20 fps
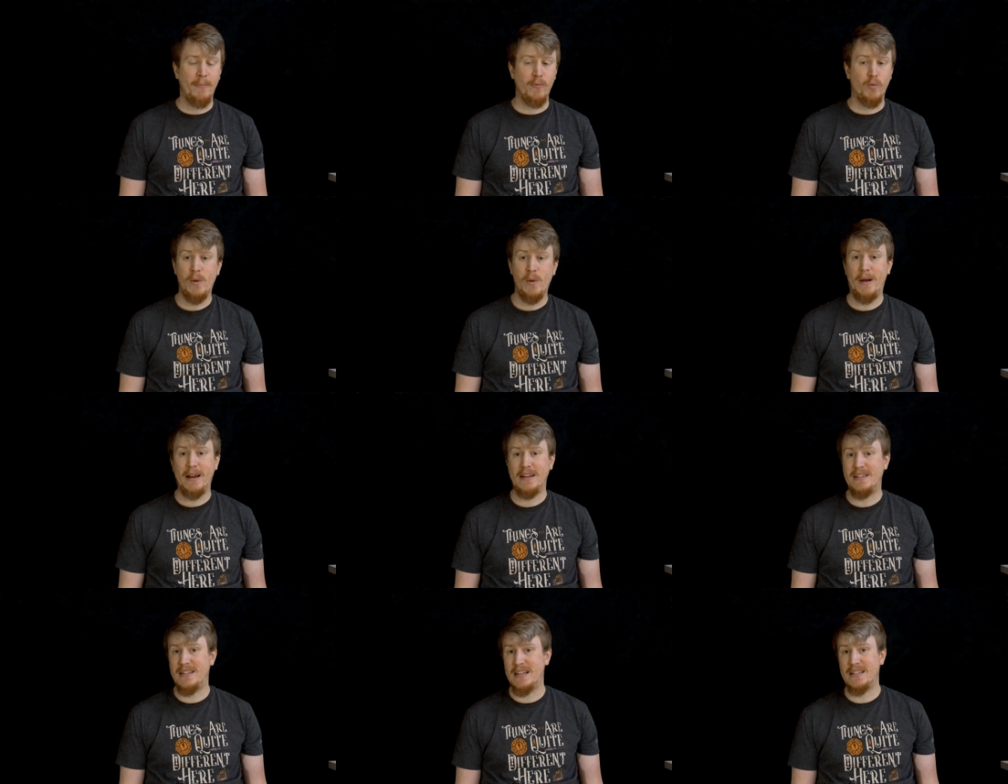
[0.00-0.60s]
We
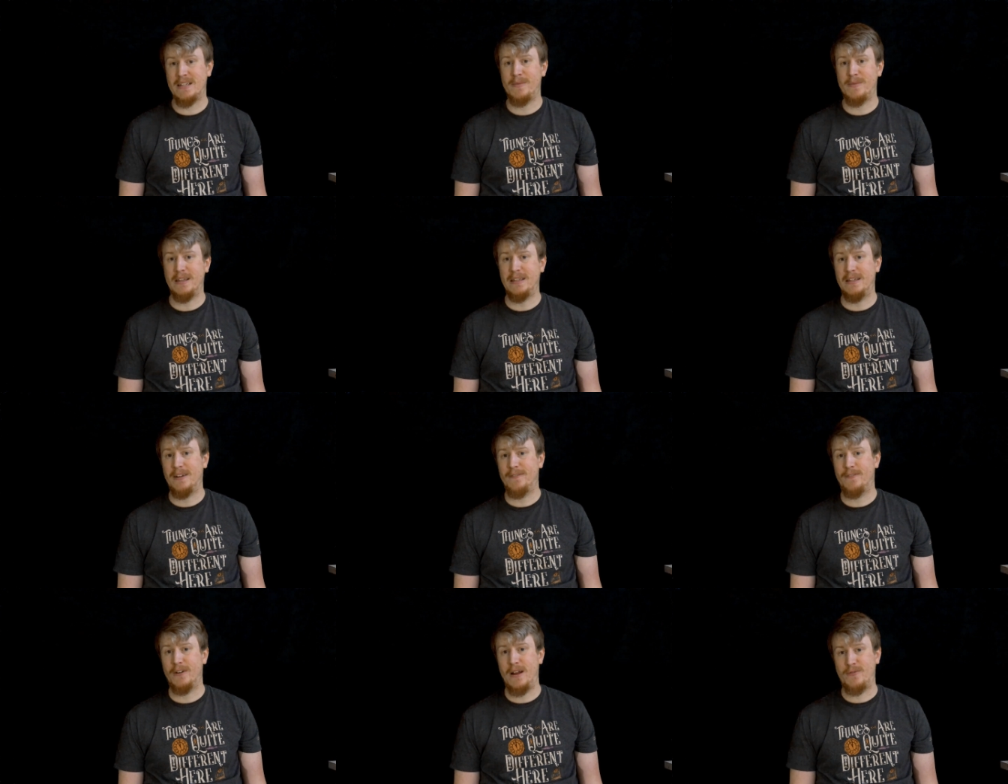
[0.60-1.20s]
might say something
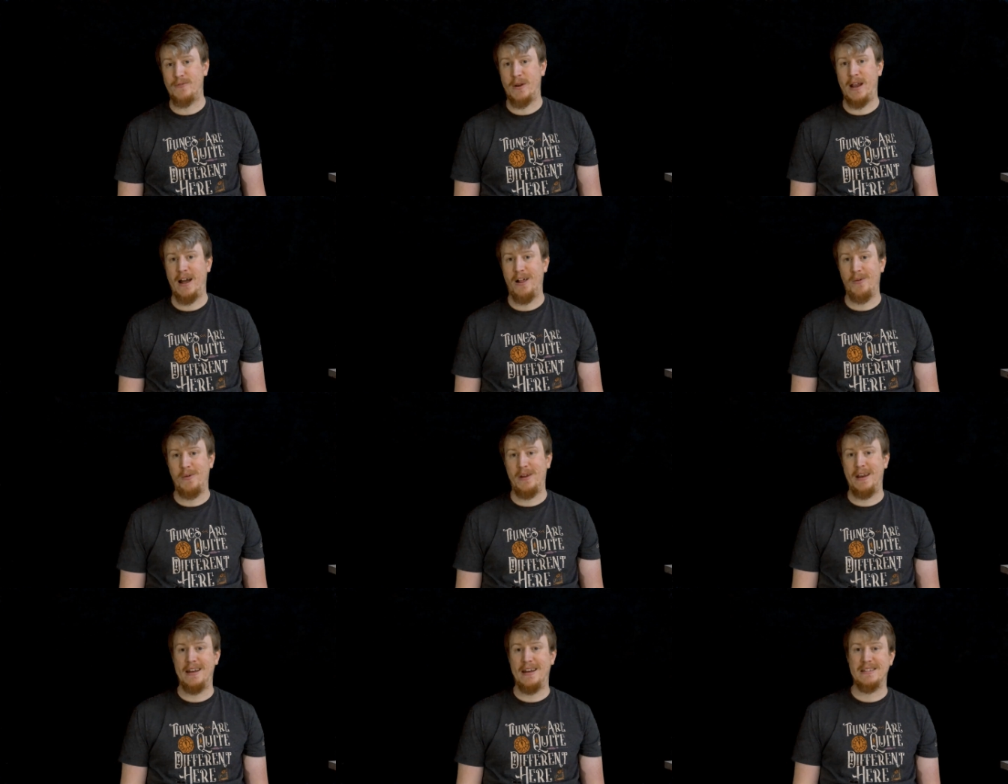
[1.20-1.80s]
different after
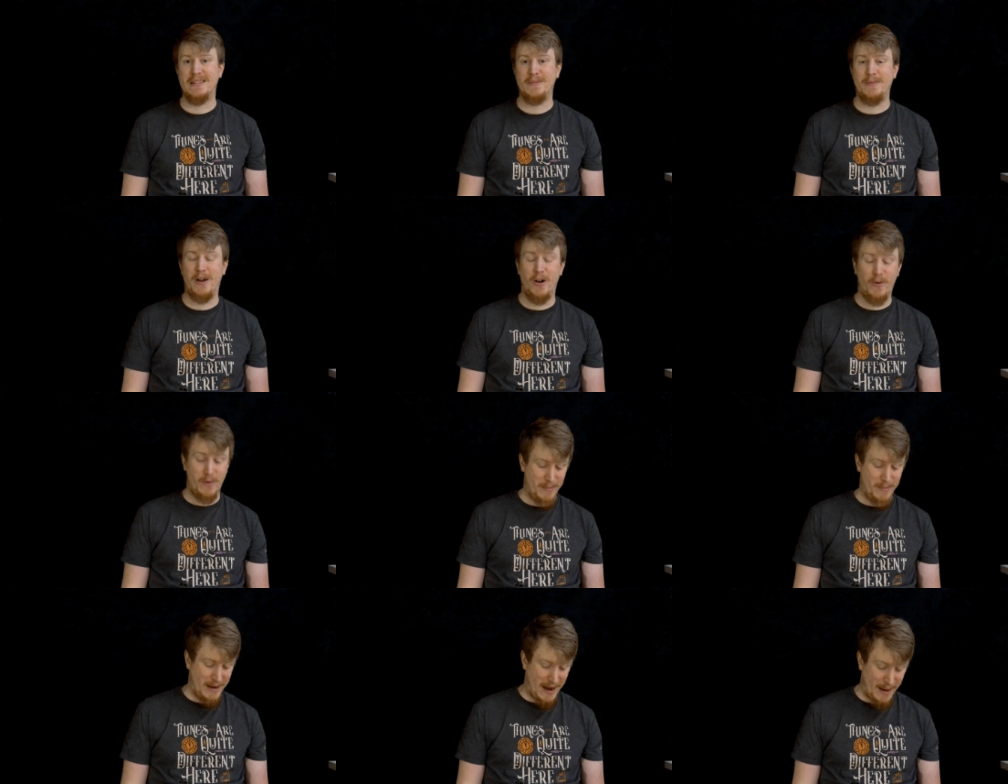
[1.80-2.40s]
Halloween Ends come out.